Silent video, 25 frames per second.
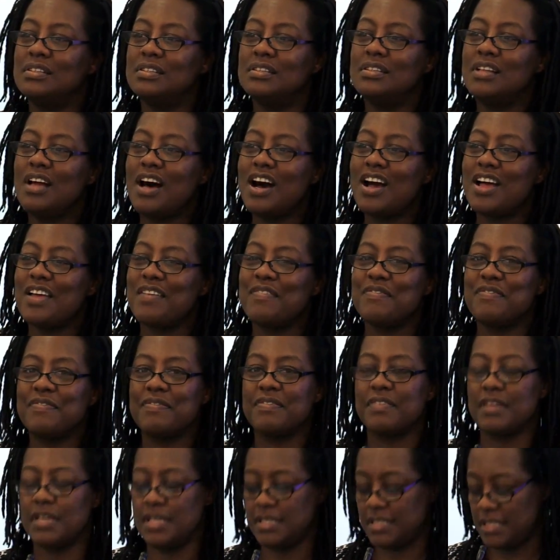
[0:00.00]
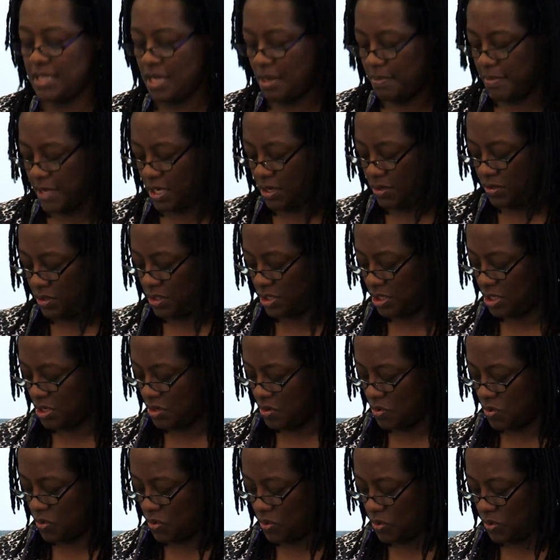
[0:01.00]
life is coming onto
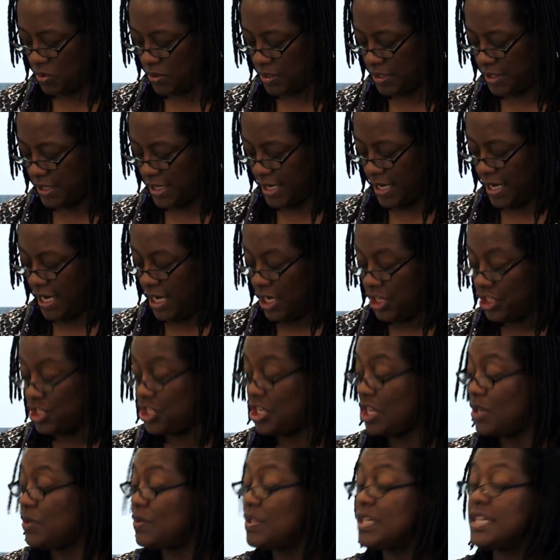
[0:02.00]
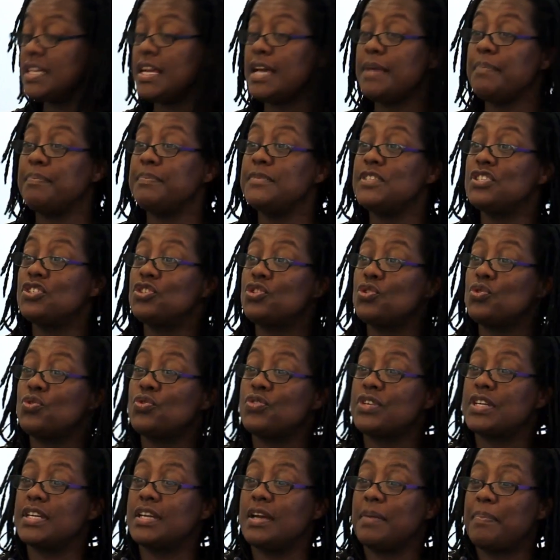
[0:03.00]
yours? Do you know the
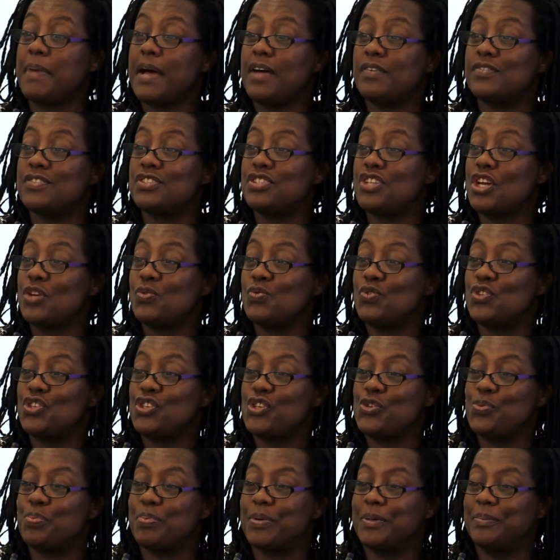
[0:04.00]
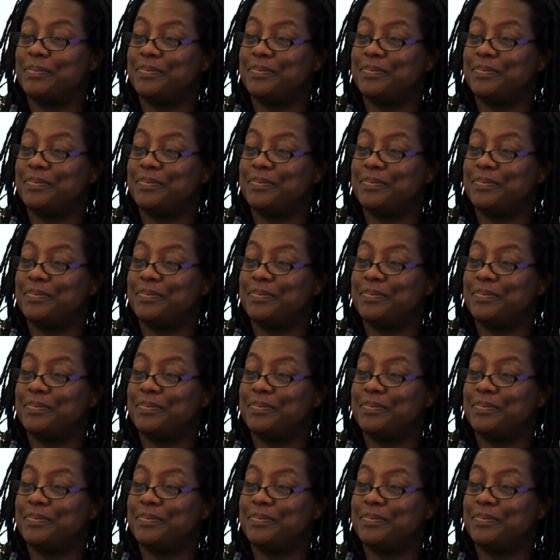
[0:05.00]
story about stone soup?